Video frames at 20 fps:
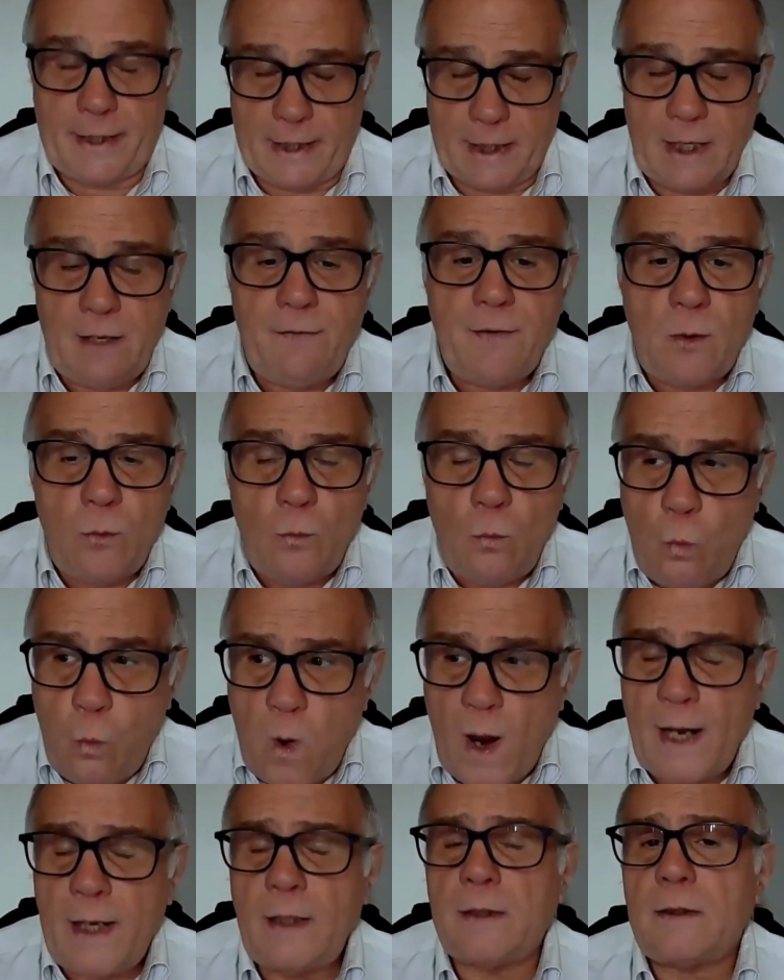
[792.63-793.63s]
that
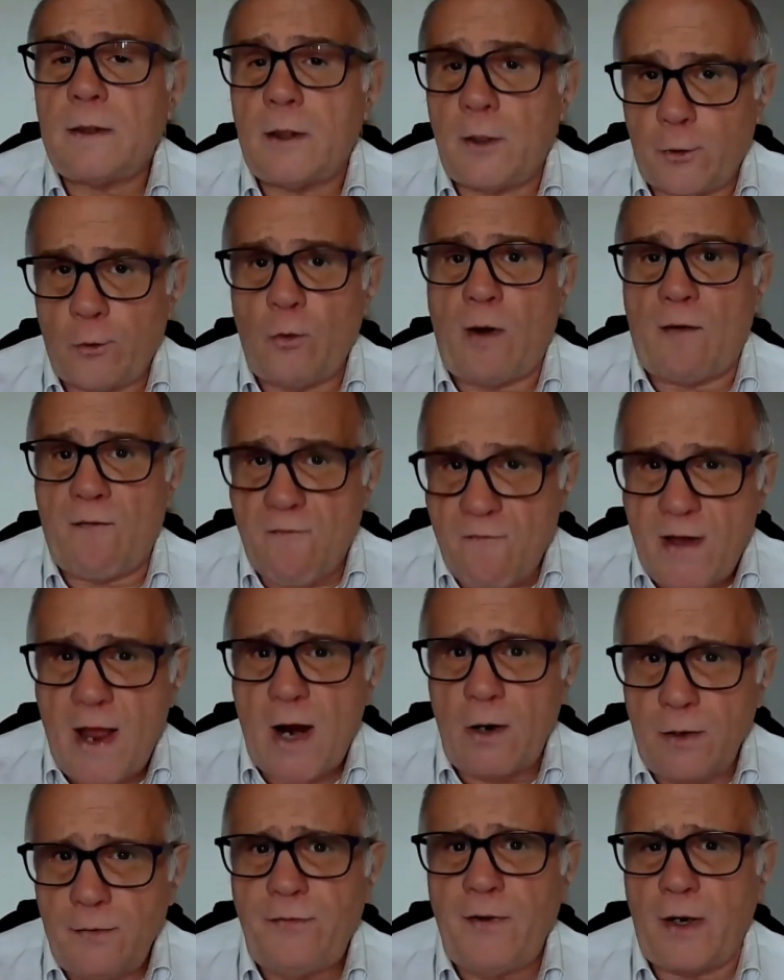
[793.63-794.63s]
even went through a
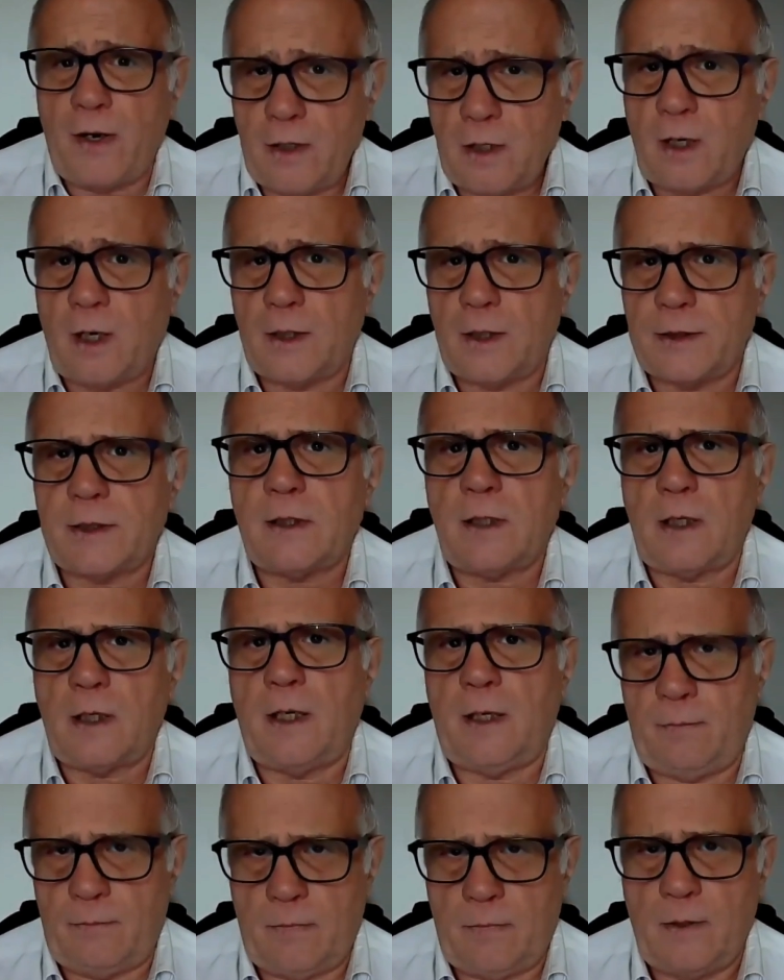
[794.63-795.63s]
very, very hard
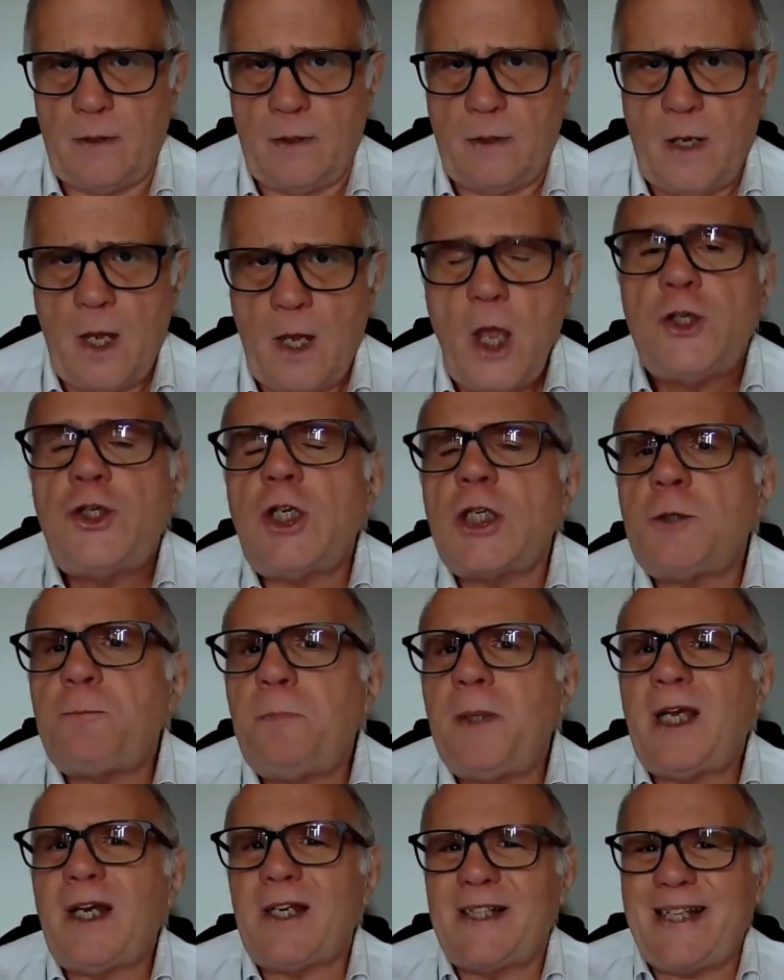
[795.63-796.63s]
time
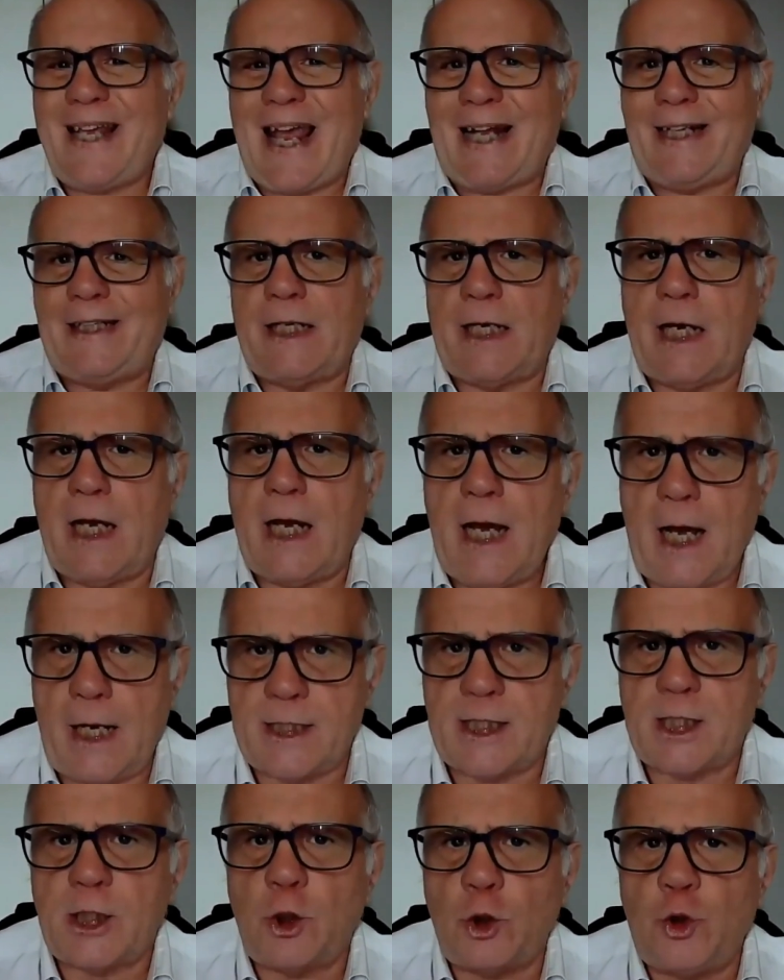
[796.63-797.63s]
just because they had the
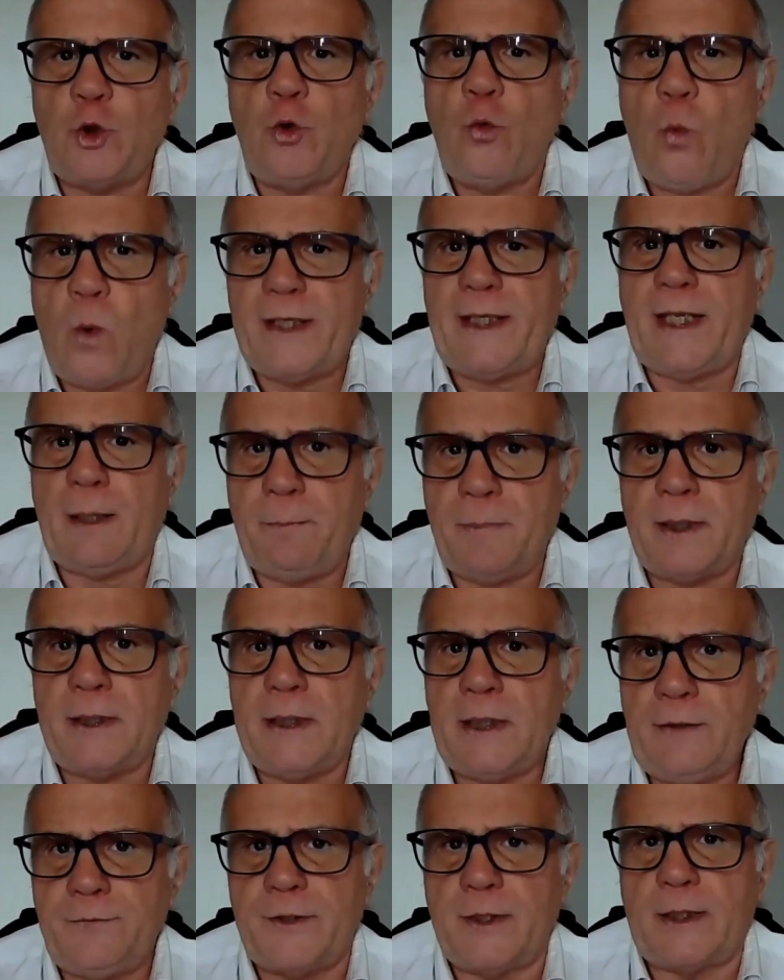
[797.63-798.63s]
guts to do what they
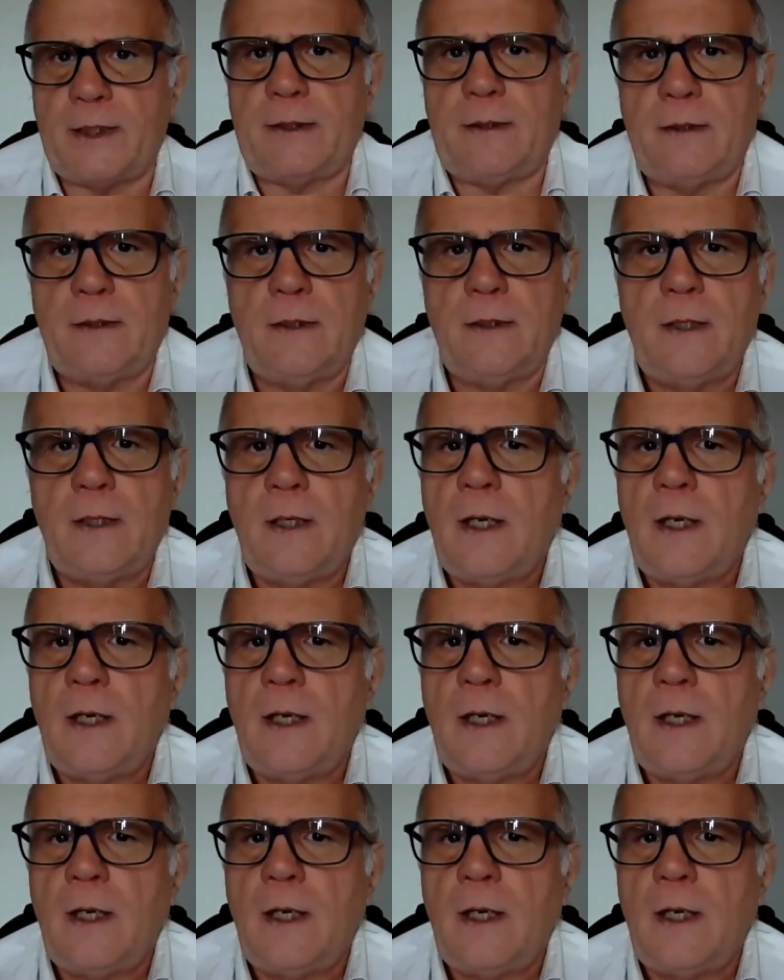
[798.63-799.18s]
believed in.